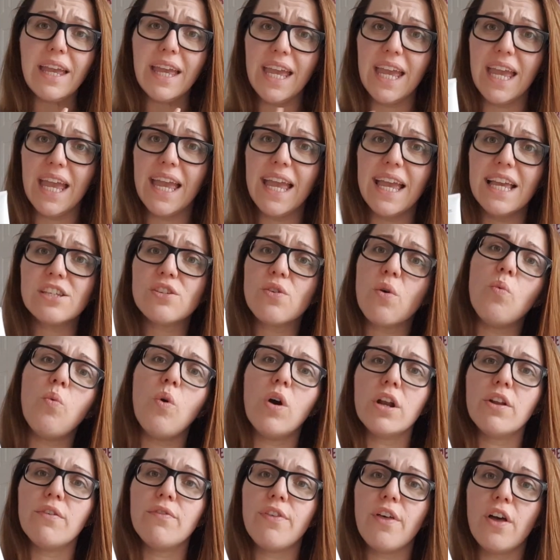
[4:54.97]
It is
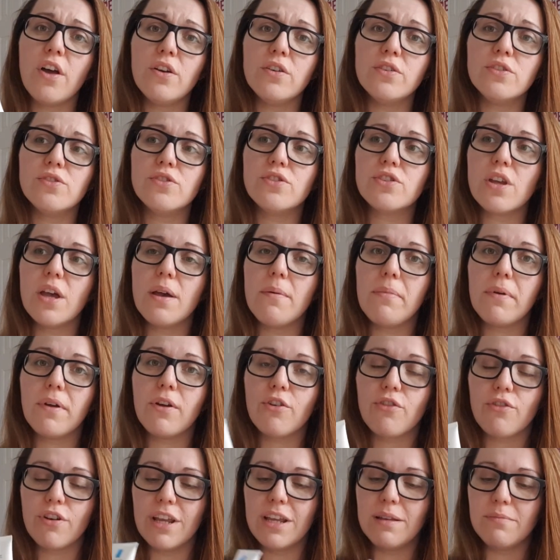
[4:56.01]
one of those
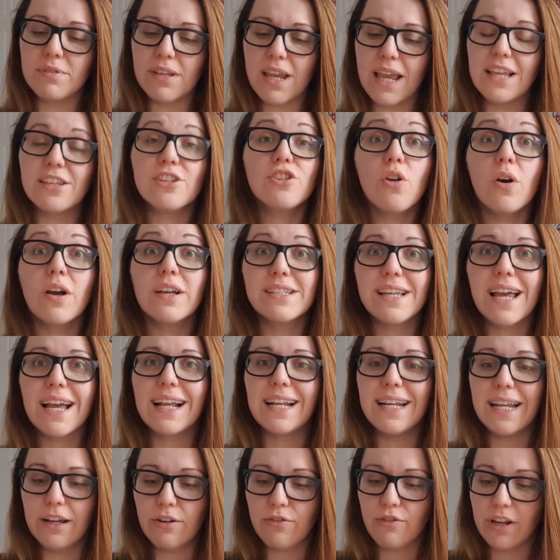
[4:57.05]
creams, it's not
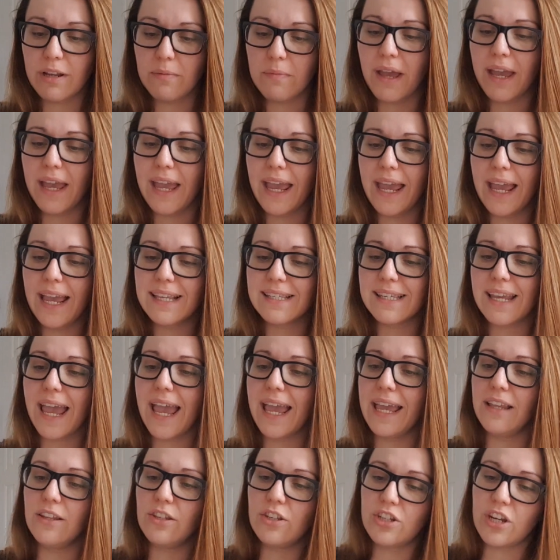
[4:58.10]
exactly a cream, it is
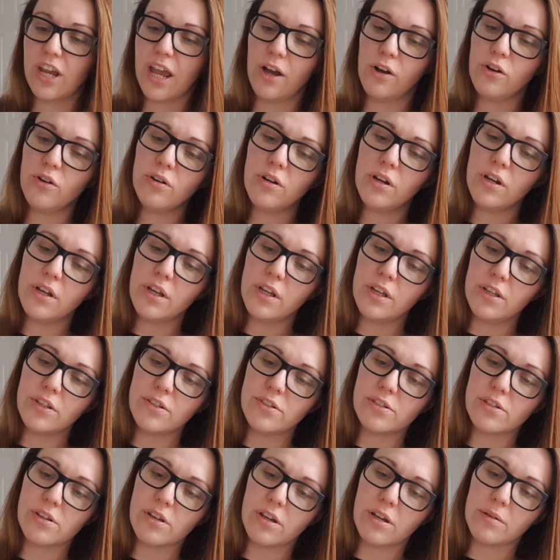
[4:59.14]
a gel
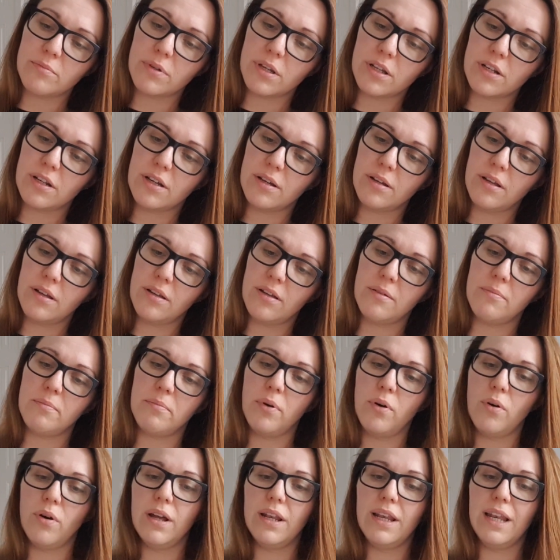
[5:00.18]
So I'm gonna
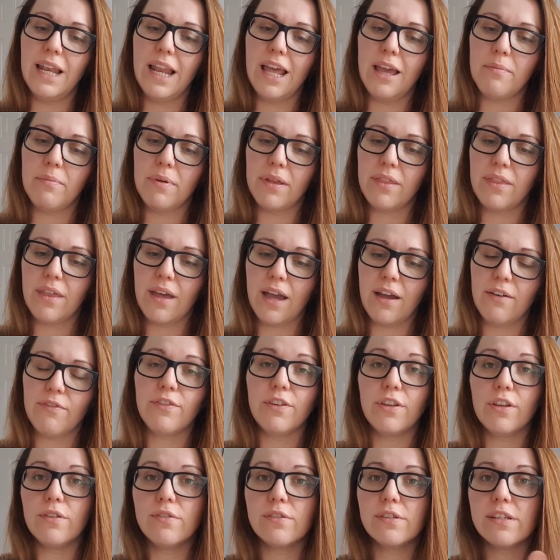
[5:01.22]
put a little bit there
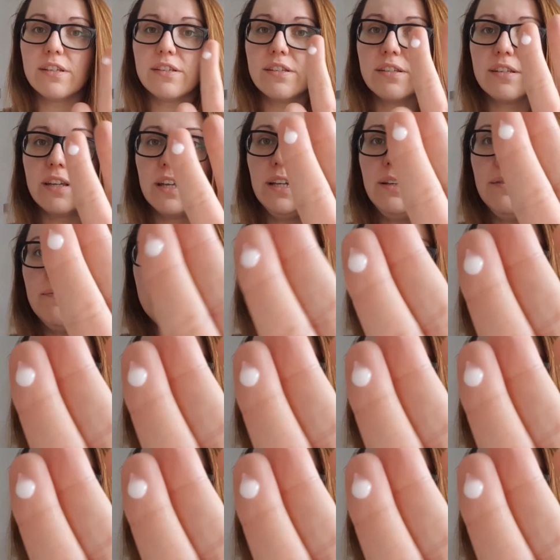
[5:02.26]
for you to see.